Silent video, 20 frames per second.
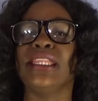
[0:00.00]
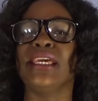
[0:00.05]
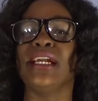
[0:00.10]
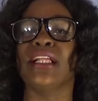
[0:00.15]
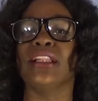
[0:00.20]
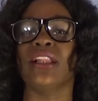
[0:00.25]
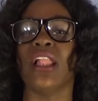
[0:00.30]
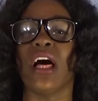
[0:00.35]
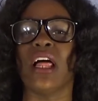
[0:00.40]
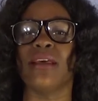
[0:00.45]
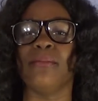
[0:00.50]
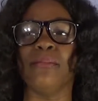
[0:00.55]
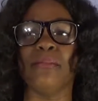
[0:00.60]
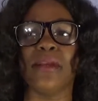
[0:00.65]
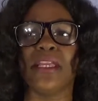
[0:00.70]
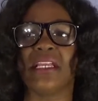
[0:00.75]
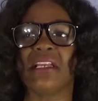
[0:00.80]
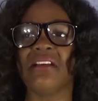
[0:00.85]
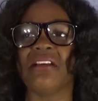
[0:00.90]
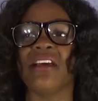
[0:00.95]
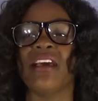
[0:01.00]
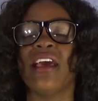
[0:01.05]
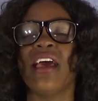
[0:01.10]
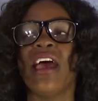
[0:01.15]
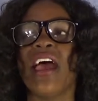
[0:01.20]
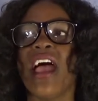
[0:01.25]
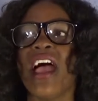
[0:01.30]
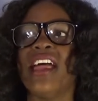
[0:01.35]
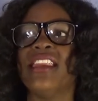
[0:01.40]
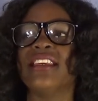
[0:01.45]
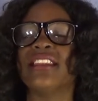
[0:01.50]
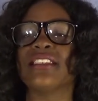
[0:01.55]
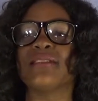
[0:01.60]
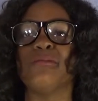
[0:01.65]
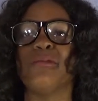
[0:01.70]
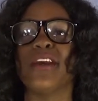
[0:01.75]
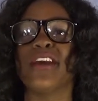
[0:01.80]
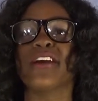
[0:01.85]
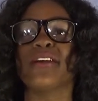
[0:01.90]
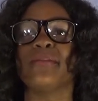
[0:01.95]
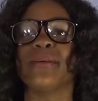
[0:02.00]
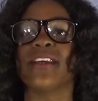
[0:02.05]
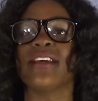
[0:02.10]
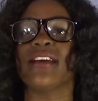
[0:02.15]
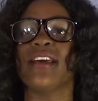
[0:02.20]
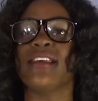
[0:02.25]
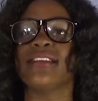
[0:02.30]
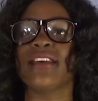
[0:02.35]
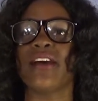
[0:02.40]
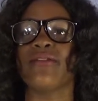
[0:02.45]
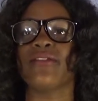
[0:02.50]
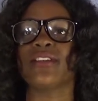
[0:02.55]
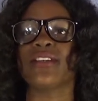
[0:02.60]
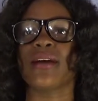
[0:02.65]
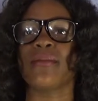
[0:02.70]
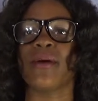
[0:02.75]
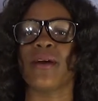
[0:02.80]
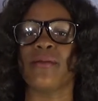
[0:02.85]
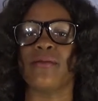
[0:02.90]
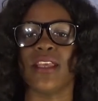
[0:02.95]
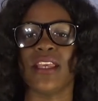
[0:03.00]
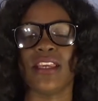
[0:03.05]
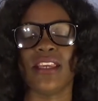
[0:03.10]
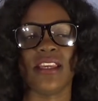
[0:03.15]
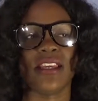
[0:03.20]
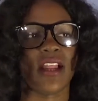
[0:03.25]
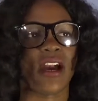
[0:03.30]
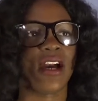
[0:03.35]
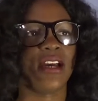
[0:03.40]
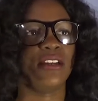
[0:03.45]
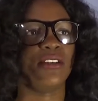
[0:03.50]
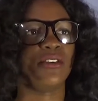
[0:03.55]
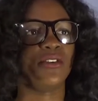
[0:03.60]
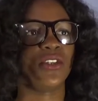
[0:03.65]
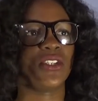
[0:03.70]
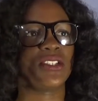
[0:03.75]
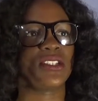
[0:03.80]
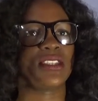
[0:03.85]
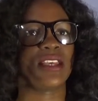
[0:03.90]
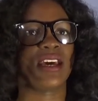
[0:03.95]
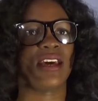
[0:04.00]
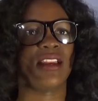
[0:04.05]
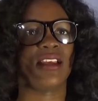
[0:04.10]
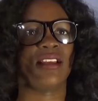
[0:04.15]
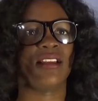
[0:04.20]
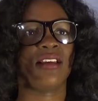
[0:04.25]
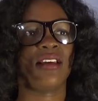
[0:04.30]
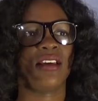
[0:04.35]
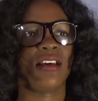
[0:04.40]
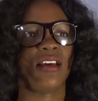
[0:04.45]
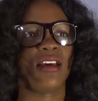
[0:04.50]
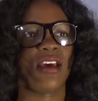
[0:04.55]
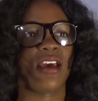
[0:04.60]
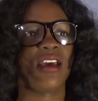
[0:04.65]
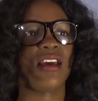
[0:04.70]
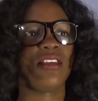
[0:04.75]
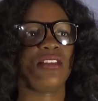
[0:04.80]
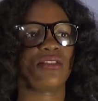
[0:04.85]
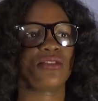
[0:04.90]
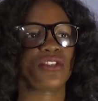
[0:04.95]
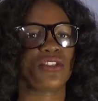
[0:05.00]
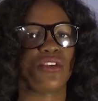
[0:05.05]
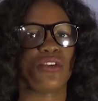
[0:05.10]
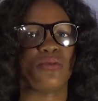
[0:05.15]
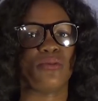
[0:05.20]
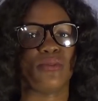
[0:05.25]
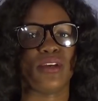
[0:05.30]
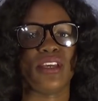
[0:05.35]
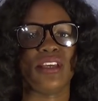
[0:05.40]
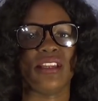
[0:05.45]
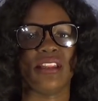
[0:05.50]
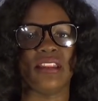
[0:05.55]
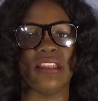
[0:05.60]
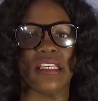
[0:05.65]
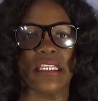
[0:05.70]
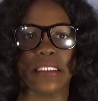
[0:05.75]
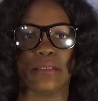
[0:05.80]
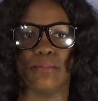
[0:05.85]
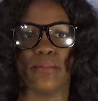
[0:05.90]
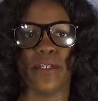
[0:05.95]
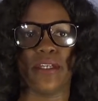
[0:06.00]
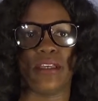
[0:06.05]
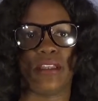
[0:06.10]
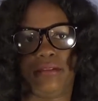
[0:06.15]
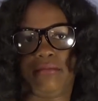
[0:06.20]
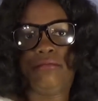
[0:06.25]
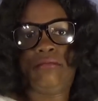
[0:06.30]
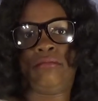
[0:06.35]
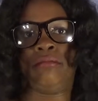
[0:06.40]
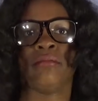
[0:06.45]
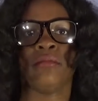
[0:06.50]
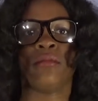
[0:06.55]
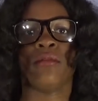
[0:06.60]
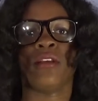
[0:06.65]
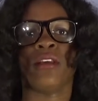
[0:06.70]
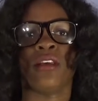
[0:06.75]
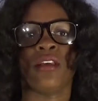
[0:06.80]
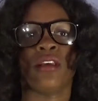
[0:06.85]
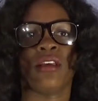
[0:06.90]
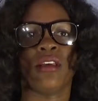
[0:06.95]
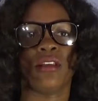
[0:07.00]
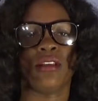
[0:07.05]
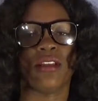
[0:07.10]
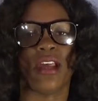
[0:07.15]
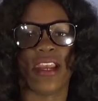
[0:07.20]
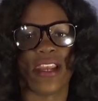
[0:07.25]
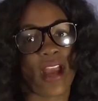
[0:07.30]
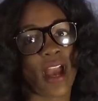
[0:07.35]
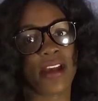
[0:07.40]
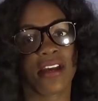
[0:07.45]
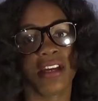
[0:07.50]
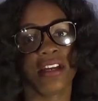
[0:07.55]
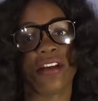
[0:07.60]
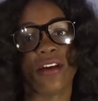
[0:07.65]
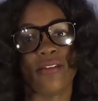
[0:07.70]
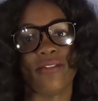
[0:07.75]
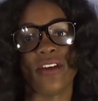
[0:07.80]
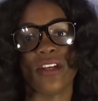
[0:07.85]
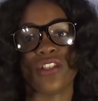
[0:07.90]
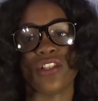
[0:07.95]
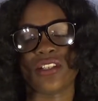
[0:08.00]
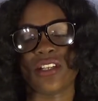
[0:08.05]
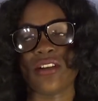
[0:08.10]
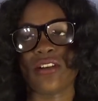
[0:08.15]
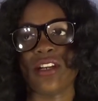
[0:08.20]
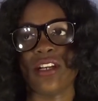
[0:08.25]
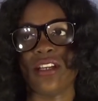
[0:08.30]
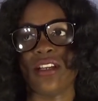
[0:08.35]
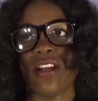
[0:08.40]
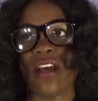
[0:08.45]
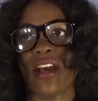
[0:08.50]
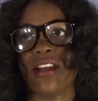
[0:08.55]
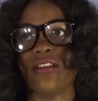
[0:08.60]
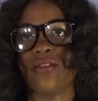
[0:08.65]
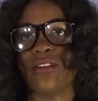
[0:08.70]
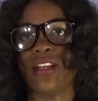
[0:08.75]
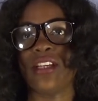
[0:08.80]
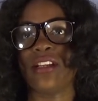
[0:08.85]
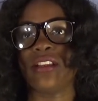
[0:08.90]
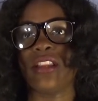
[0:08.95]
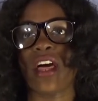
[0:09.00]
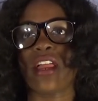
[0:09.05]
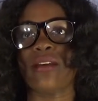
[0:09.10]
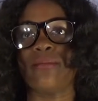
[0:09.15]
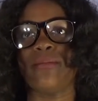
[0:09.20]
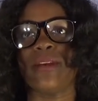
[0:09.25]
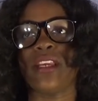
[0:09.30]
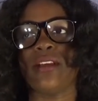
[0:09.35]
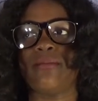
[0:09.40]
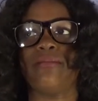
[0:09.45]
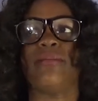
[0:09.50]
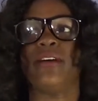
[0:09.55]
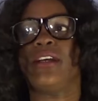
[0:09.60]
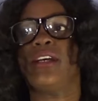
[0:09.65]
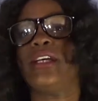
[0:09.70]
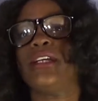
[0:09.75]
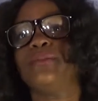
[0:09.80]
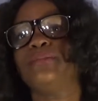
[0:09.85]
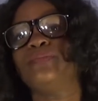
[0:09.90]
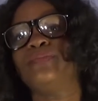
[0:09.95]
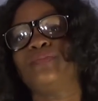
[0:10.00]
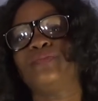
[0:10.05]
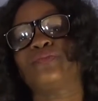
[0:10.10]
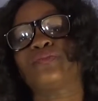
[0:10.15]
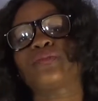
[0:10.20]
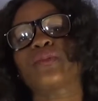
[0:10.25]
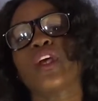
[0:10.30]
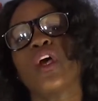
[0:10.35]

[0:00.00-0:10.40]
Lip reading: eating a lot of meat. And it's weird because every time I eat, I notice that, hey, there's no meat in this, but like I could go vegetarian. I don't eat a lot of meat, but